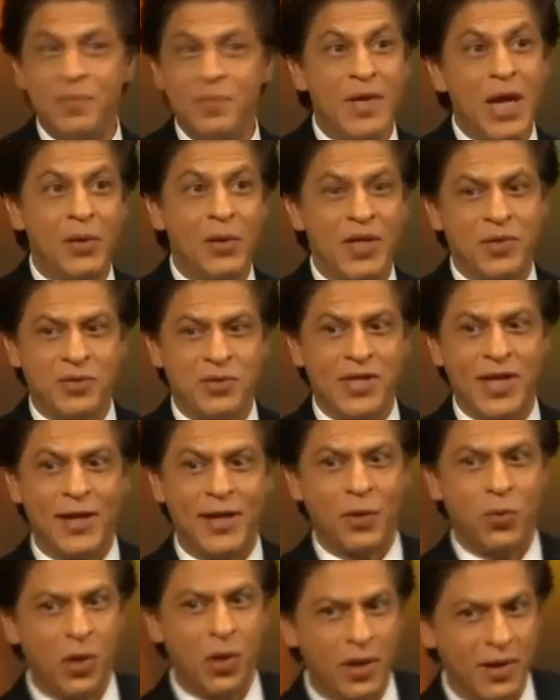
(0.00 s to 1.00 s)
now let's sell
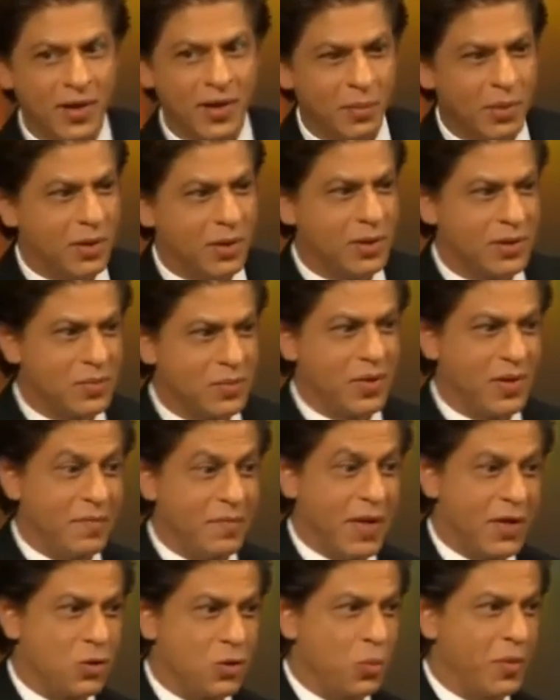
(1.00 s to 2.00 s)
equality because
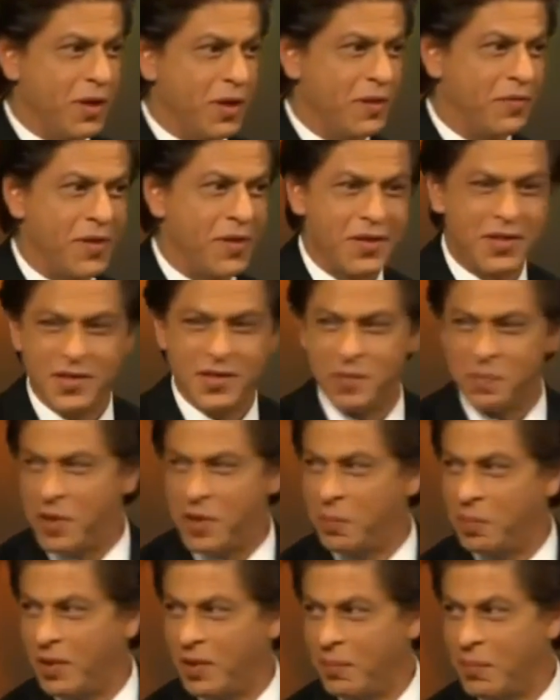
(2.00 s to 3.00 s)
we've made so many differences in
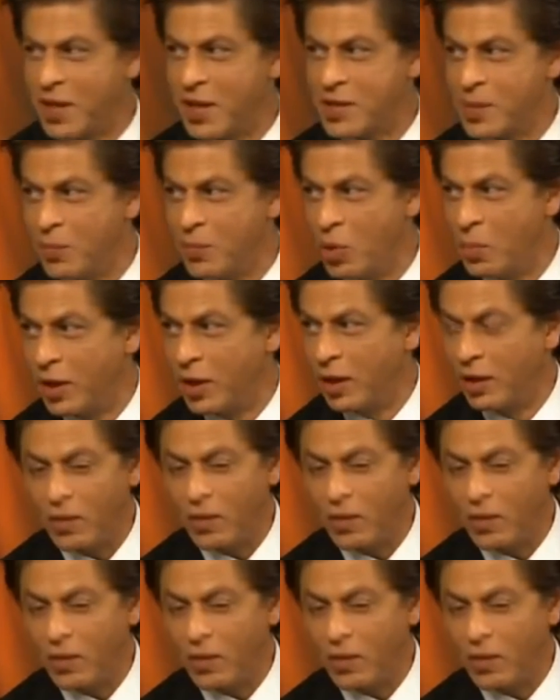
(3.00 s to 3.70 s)
people and make some more money.